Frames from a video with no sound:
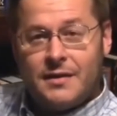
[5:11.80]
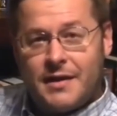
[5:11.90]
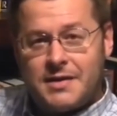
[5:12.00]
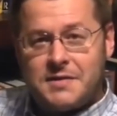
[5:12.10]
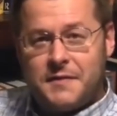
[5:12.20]

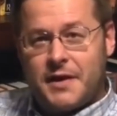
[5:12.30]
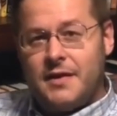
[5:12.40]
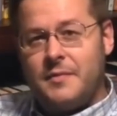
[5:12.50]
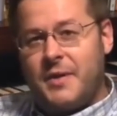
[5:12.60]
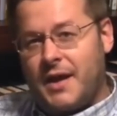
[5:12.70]
That's funny.
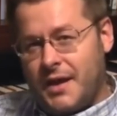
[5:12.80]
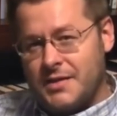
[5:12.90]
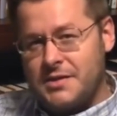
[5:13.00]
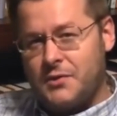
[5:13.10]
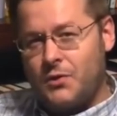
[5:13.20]
The
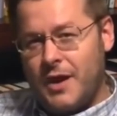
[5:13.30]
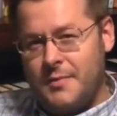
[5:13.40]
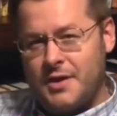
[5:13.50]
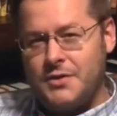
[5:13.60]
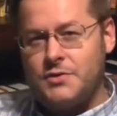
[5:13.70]
pagans of
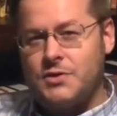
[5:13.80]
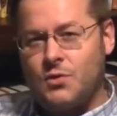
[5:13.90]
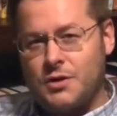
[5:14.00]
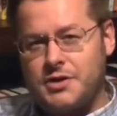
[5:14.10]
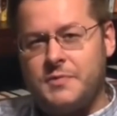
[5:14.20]
Arabia used to
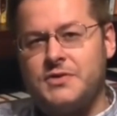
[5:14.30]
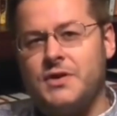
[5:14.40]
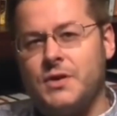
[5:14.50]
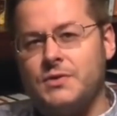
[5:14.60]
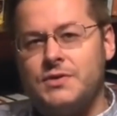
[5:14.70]
worship
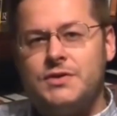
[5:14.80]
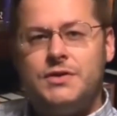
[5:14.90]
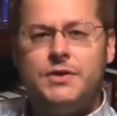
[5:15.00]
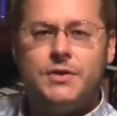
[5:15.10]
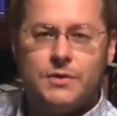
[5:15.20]
stones
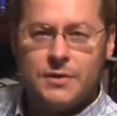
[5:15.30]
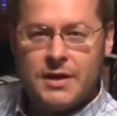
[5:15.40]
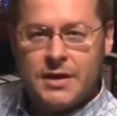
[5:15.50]
too.